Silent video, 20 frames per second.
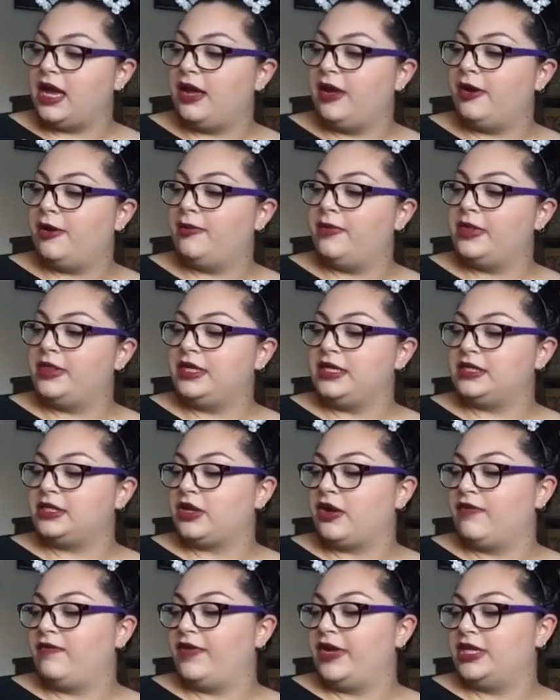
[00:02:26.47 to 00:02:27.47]
Um, these
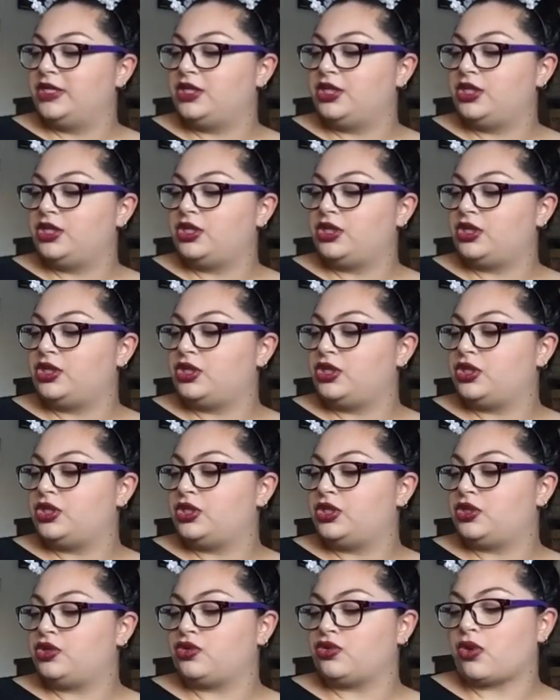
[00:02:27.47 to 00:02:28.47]
are veggie
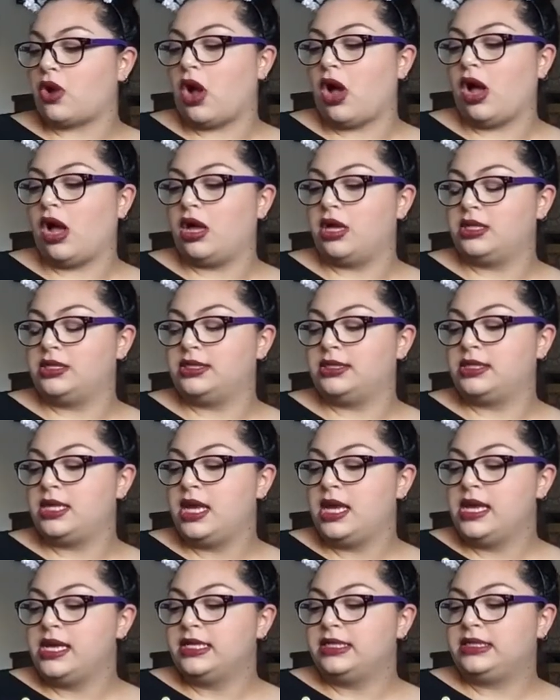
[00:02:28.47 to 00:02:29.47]
straws,
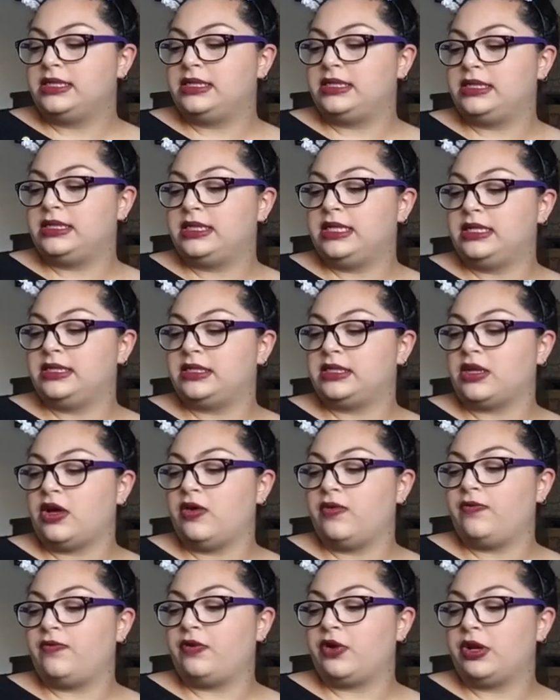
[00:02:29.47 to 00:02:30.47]
sea
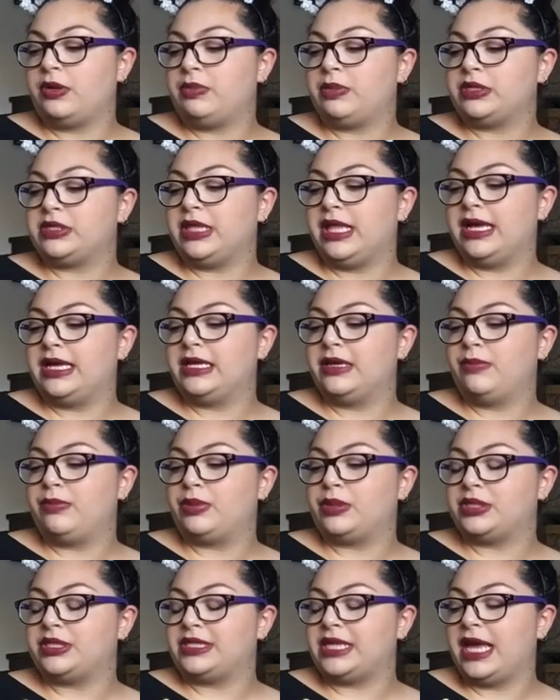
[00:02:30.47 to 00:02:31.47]
salt, forty
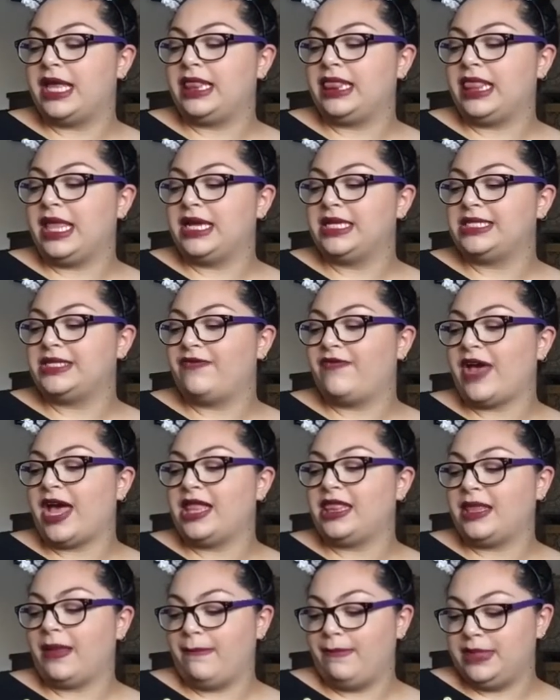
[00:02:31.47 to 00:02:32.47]
percent less
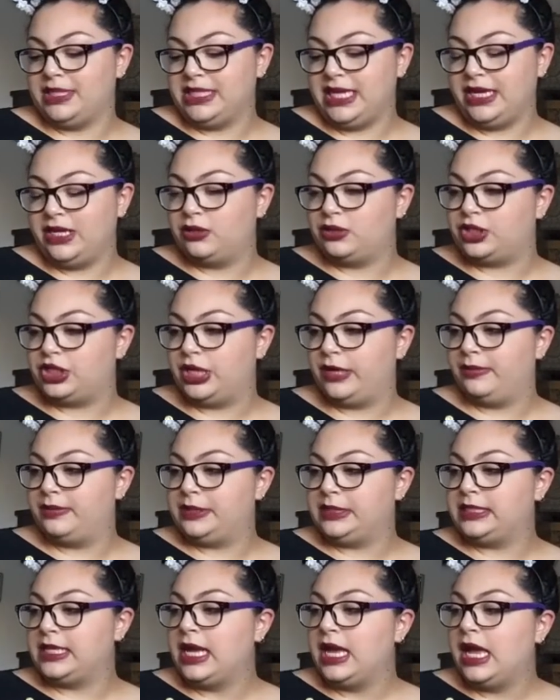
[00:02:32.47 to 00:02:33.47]
fat than potato
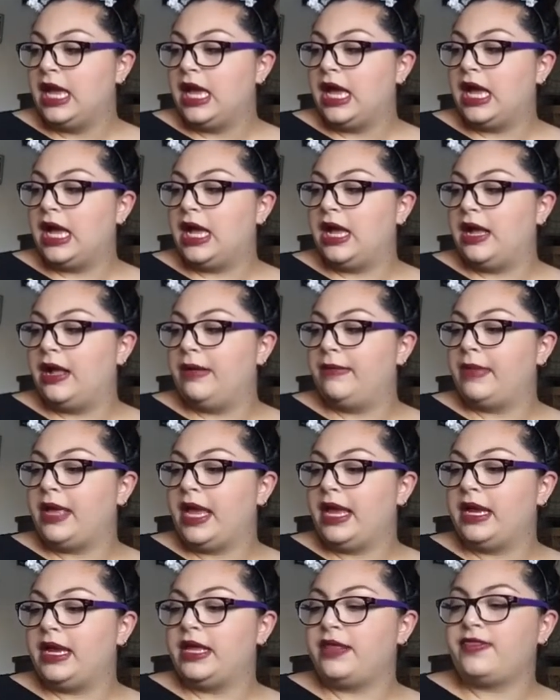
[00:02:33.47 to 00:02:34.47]
chips. Um,
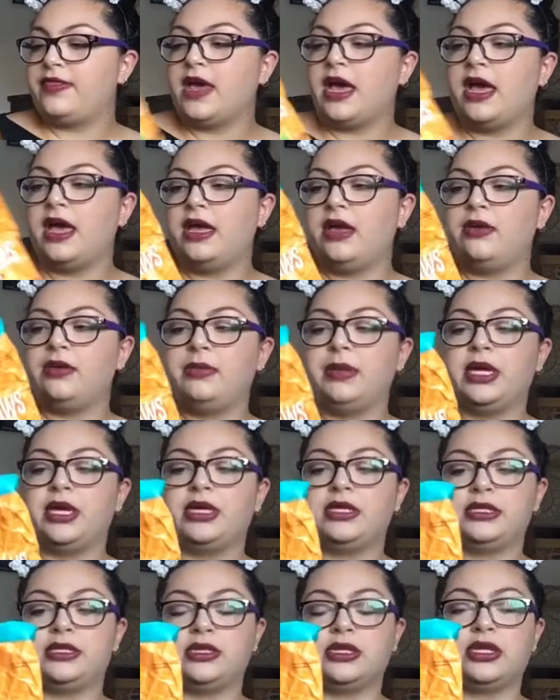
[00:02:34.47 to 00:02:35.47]
and I thought it would be
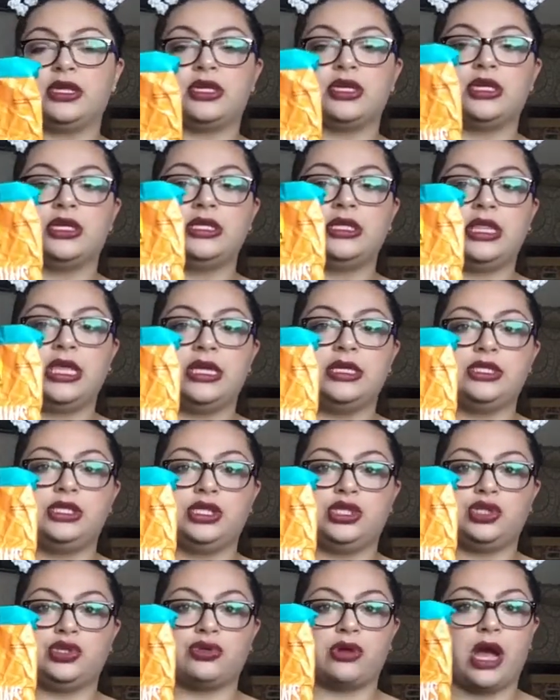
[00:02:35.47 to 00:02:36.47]
a good thing
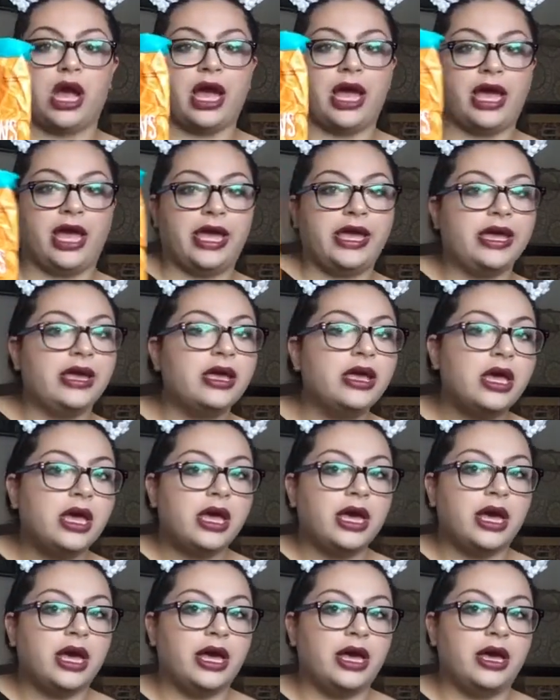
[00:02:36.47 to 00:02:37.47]
to try.
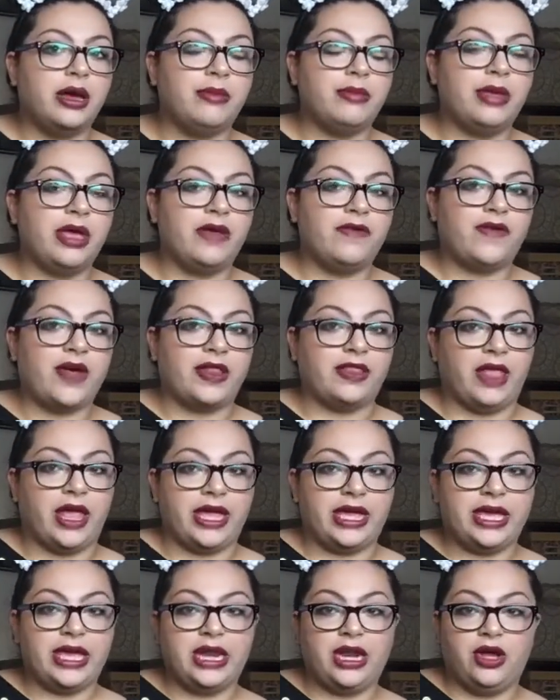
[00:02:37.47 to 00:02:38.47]
Um, if I
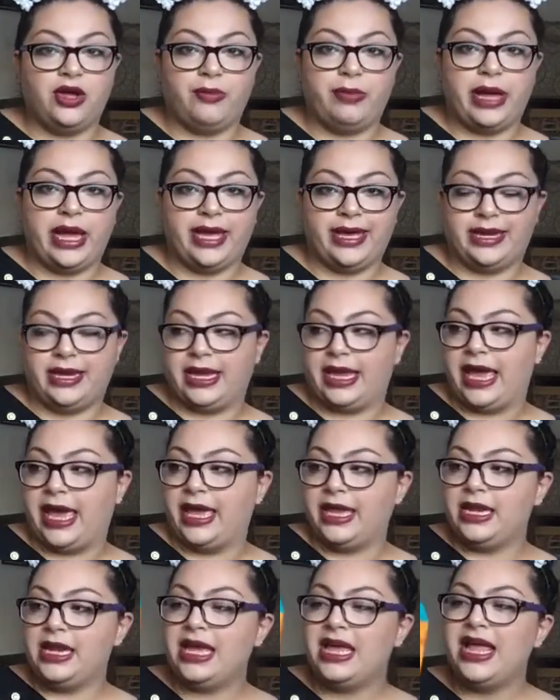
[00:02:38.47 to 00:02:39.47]
like it, I'll buy it
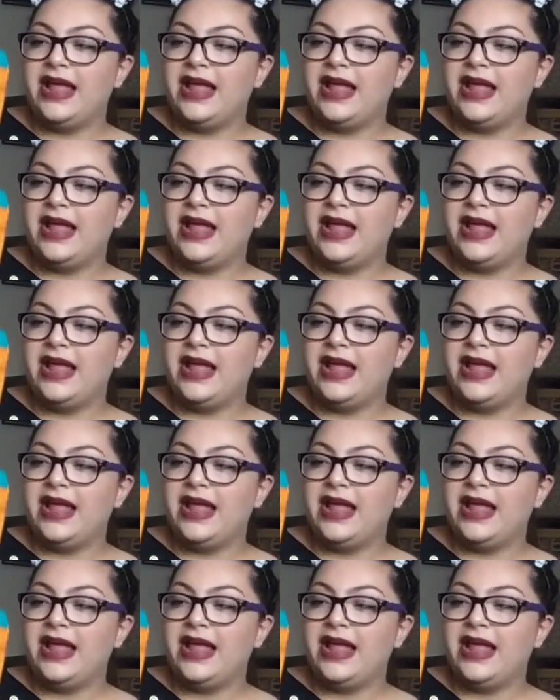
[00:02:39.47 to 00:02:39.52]
again.